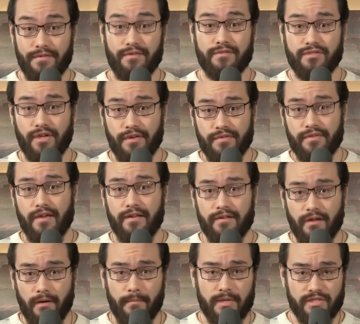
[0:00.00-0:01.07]
suggests that
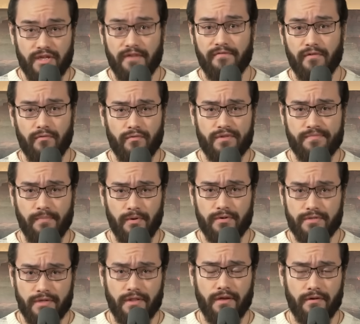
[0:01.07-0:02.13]
not much effort was put
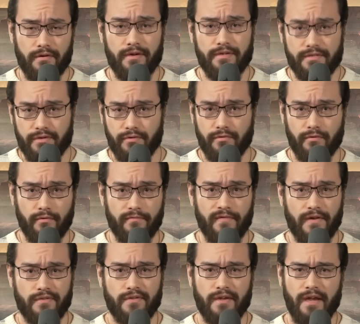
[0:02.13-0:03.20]
into their internal
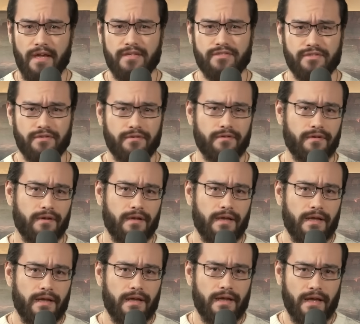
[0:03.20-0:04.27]
investigation.
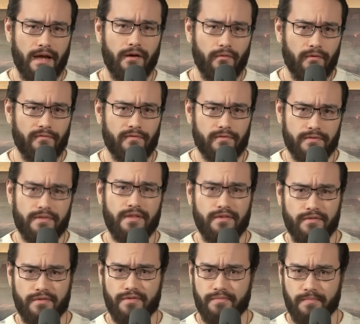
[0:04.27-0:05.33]
However,
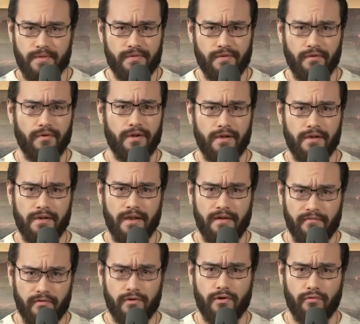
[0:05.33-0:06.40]
the Smithsonian
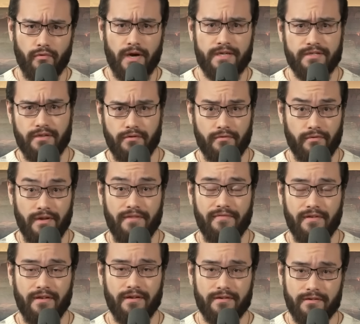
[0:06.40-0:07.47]
never corrected or
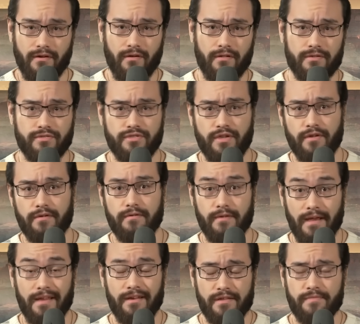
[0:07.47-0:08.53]
even acknowledged it,
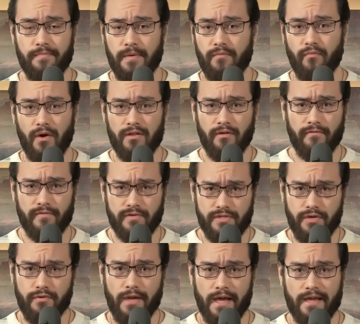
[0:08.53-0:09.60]
and it's been well over
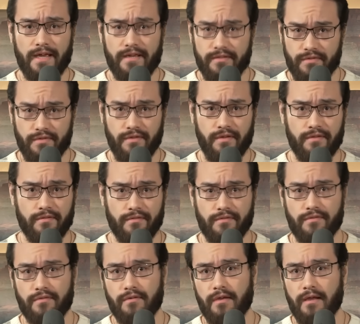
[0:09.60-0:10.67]
2 decades since.